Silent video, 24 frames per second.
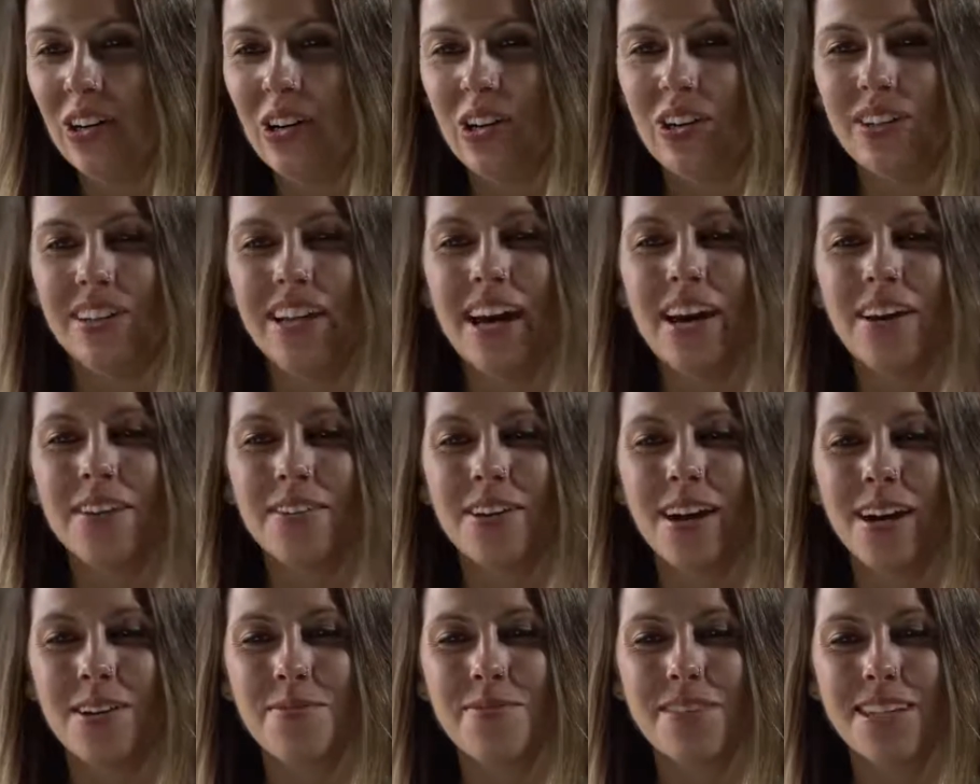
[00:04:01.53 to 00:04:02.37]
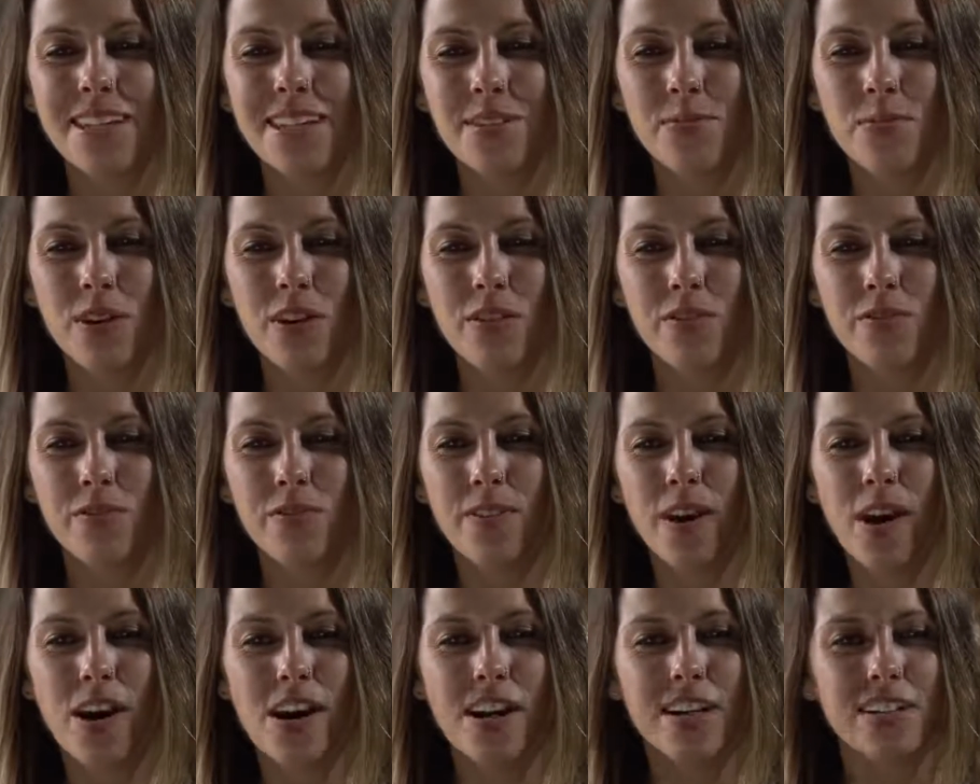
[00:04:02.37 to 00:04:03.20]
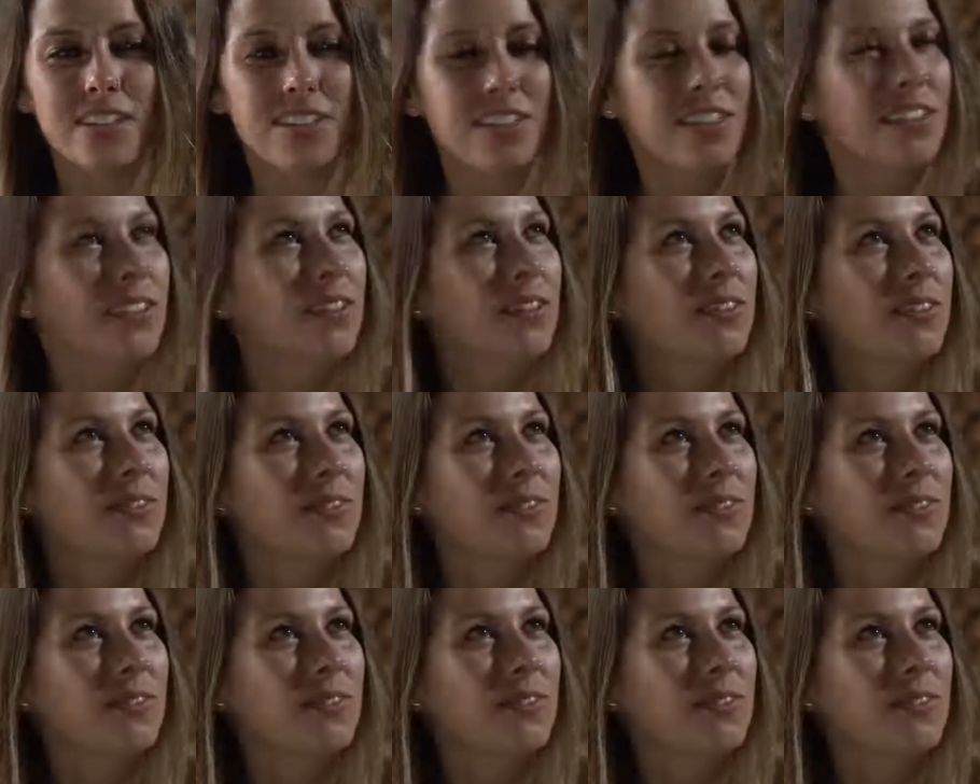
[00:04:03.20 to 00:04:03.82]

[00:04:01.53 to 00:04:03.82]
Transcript: Oh, now I'm thinking what font too.